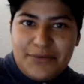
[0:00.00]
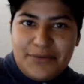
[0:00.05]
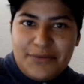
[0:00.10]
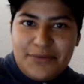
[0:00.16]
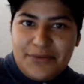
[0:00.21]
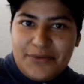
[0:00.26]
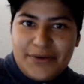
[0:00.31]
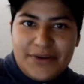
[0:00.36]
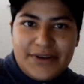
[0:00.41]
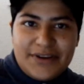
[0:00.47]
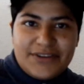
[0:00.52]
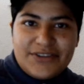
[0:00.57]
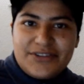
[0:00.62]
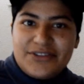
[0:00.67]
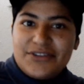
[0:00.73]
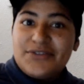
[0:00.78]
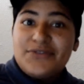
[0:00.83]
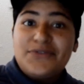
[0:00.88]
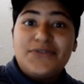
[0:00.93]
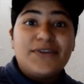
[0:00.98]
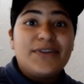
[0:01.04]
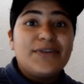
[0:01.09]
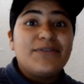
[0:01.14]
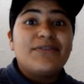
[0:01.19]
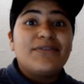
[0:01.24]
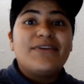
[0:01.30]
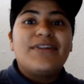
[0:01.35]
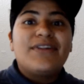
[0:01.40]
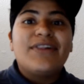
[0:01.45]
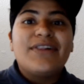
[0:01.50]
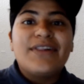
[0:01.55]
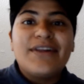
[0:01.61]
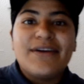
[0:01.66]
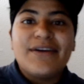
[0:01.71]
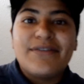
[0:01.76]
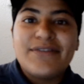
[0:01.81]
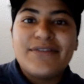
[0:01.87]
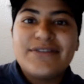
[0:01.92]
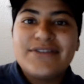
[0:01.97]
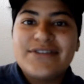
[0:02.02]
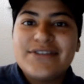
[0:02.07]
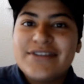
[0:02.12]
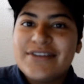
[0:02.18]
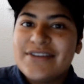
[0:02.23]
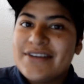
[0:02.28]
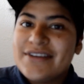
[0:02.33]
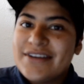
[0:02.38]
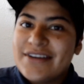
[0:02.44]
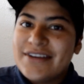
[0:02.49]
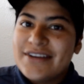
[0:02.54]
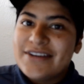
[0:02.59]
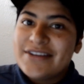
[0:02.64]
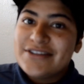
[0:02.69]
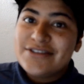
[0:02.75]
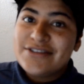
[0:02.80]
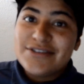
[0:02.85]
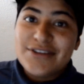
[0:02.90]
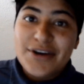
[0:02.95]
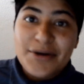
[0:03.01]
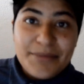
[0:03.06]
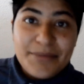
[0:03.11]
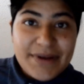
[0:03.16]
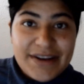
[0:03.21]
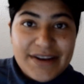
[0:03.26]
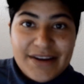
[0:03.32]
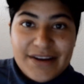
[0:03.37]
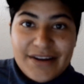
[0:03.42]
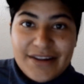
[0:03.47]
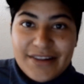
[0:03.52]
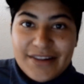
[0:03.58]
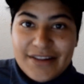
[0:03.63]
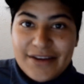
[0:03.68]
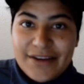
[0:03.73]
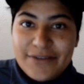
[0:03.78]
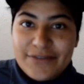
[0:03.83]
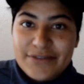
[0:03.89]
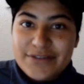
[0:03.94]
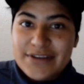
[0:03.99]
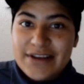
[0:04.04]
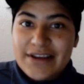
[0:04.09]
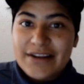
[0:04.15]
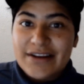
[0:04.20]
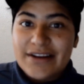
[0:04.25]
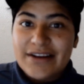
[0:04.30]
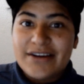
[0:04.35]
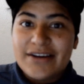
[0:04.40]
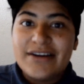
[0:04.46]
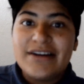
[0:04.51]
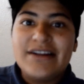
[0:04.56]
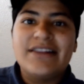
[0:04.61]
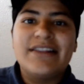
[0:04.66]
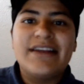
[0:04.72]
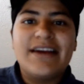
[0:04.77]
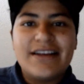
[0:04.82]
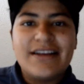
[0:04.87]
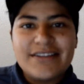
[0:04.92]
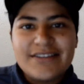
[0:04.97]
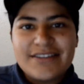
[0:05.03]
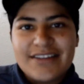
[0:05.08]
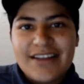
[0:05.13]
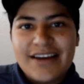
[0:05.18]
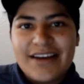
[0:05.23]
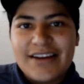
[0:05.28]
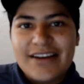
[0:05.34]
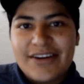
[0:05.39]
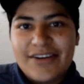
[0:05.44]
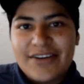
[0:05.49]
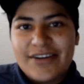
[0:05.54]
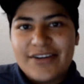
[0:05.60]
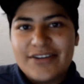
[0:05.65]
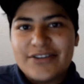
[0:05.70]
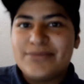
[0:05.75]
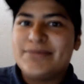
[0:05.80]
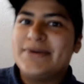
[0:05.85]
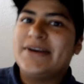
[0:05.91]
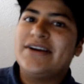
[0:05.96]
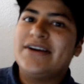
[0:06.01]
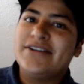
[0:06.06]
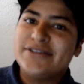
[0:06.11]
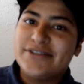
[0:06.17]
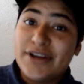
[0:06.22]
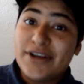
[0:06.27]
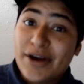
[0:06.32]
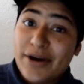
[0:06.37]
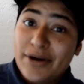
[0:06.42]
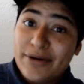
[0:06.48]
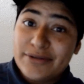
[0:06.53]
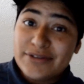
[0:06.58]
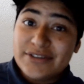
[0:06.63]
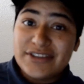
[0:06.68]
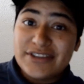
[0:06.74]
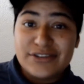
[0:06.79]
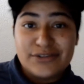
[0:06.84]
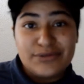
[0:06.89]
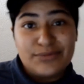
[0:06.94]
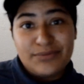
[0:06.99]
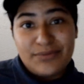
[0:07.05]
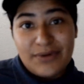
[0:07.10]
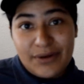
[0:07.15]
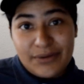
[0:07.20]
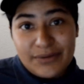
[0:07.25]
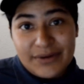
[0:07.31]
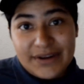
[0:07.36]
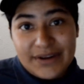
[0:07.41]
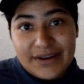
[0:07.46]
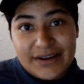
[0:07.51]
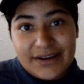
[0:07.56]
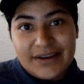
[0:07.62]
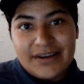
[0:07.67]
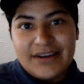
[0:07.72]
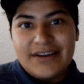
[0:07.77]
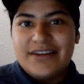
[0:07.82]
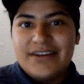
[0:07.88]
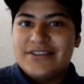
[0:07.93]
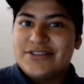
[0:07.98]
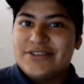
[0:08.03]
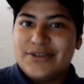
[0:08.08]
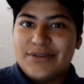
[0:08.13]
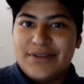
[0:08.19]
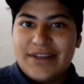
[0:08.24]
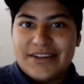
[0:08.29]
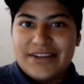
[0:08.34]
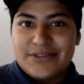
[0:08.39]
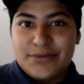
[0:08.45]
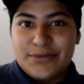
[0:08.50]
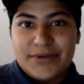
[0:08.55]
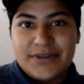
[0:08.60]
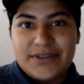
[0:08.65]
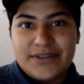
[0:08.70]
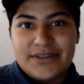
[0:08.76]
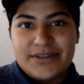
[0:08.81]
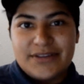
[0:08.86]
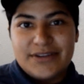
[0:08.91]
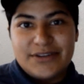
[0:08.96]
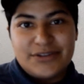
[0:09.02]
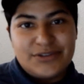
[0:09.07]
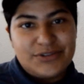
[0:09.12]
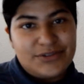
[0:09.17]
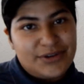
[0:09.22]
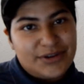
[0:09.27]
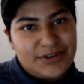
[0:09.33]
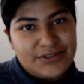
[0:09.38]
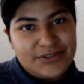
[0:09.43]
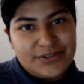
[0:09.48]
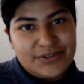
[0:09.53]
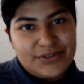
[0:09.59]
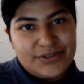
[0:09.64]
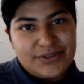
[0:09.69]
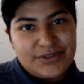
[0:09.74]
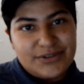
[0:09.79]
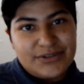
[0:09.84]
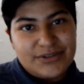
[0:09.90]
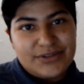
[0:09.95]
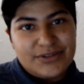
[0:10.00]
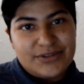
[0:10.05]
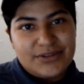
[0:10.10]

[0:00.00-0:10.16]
California is just full of cliffs. So many cliffs and landslide areas because the coast is eroding. So that's what the structure